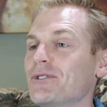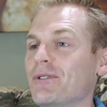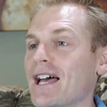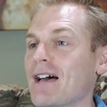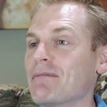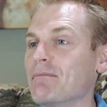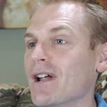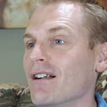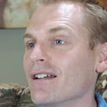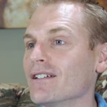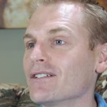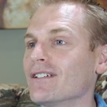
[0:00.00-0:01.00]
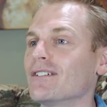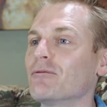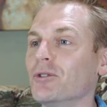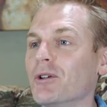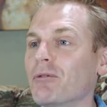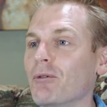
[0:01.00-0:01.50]
to a happy marriage.
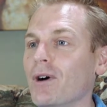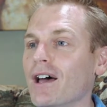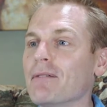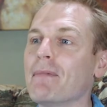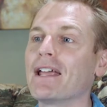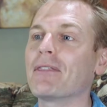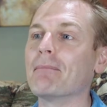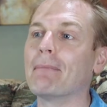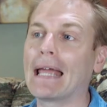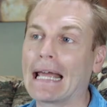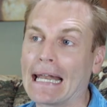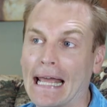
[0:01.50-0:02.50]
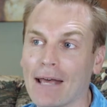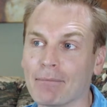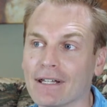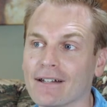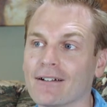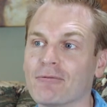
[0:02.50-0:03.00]
Rule number one, make the man
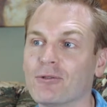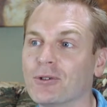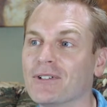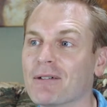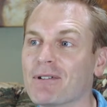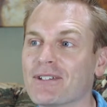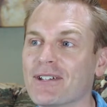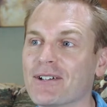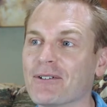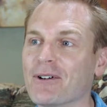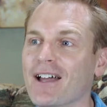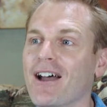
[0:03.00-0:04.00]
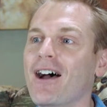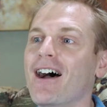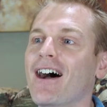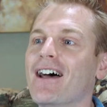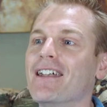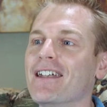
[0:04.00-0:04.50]
happy. Rule number two,
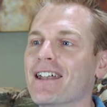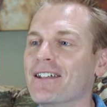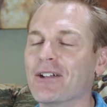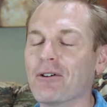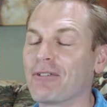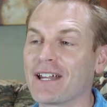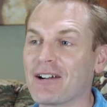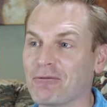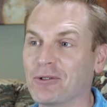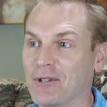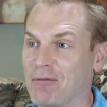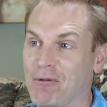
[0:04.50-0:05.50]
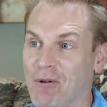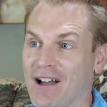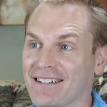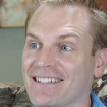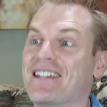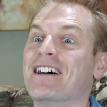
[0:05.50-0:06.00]
don't forget rule number
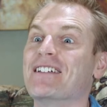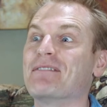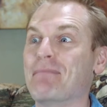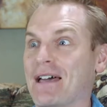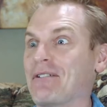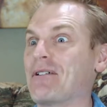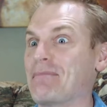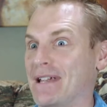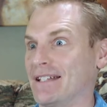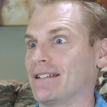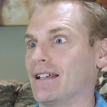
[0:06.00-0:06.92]
one, because men are amazing.